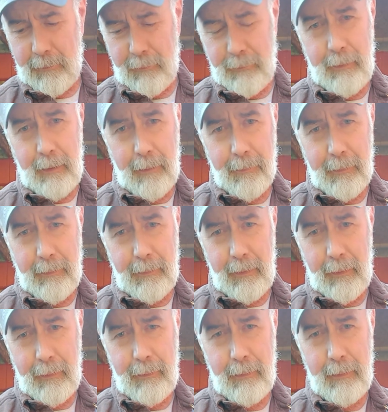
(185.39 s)
topics
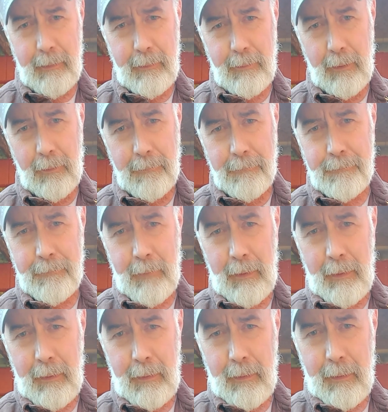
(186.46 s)
there. So
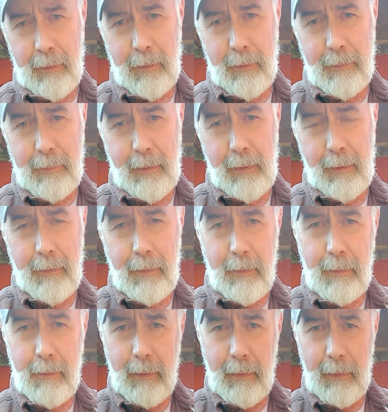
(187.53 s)
there it is again.
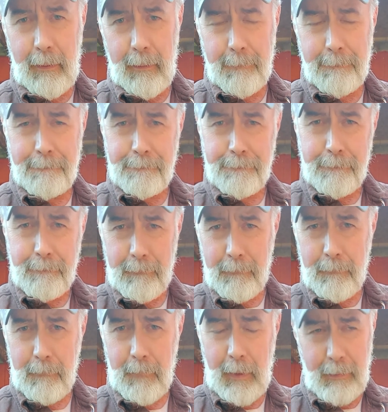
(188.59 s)

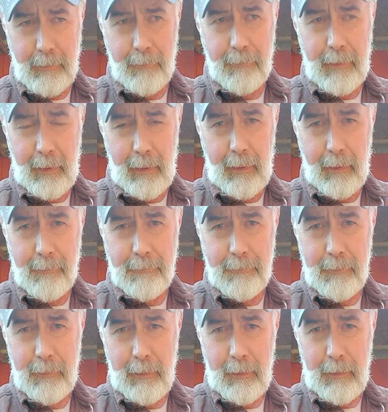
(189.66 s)
As of today,
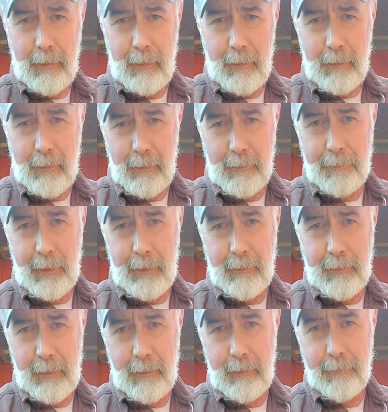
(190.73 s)
this
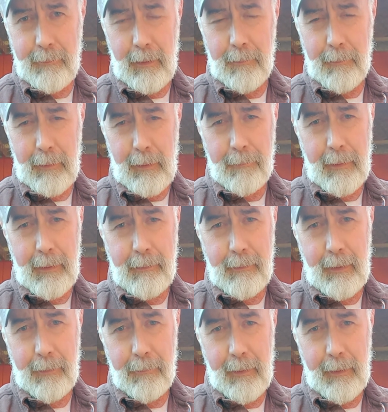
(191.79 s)
piece is available on my
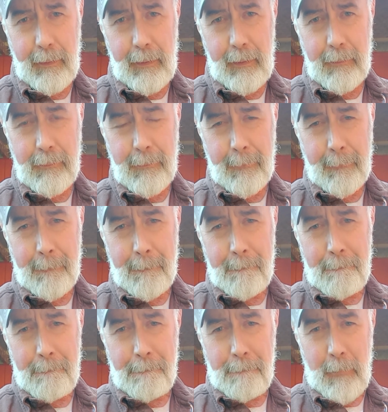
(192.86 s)
site right now.
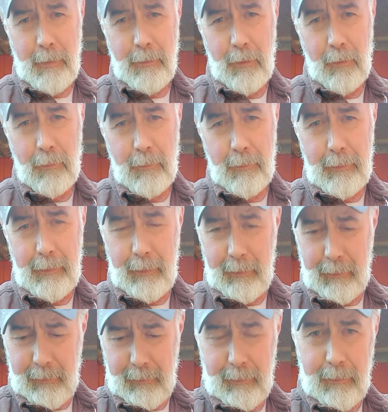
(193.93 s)
So
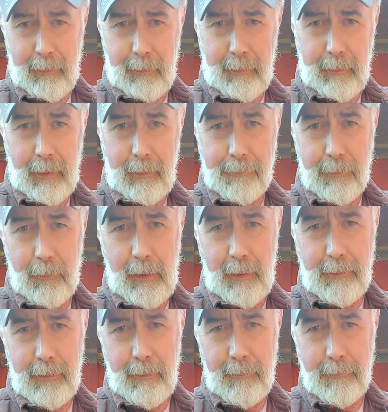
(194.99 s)
thanks for
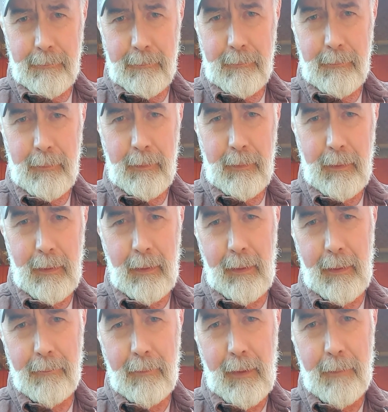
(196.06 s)
watching. I'll
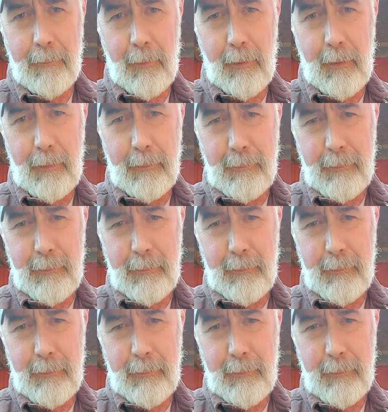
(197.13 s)
have a lot more